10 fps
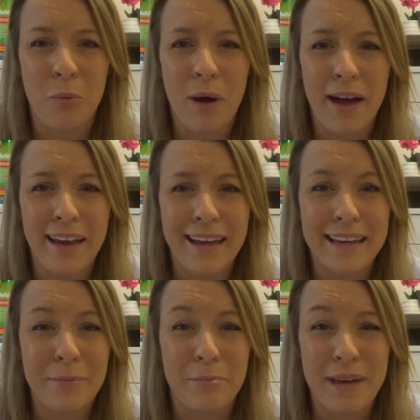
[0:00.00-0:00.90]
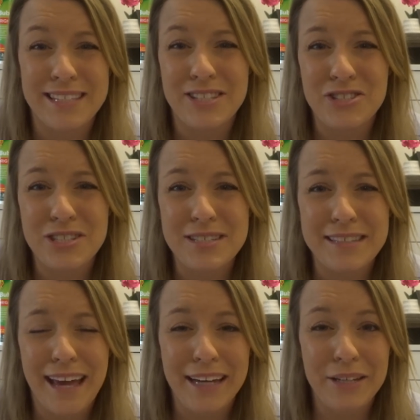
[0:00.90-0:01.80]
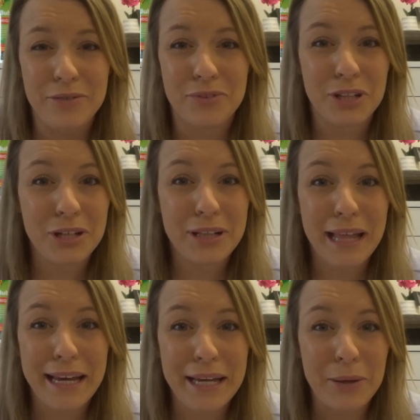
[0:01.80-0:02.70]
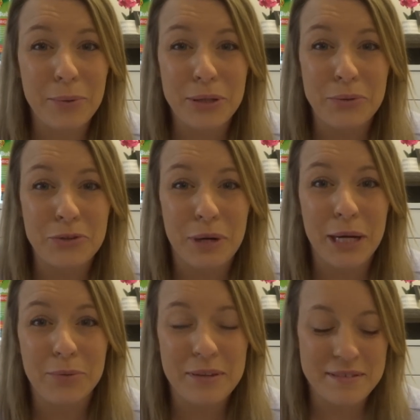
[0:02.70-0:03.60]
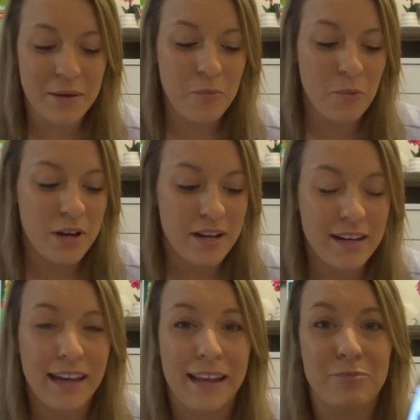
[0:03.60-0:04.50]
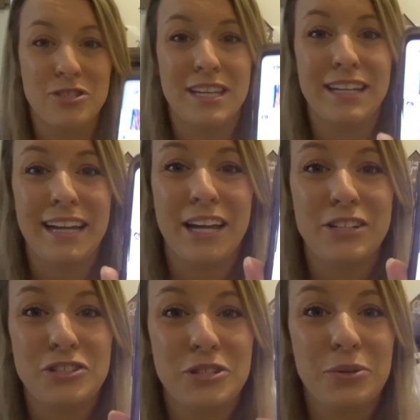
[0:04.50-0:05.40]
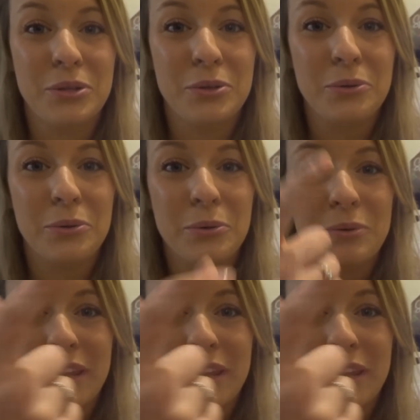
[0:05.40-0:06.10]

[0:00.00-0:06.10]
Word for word: what messages kind of look like when you trade with someone. And I'm just gonna kind of show you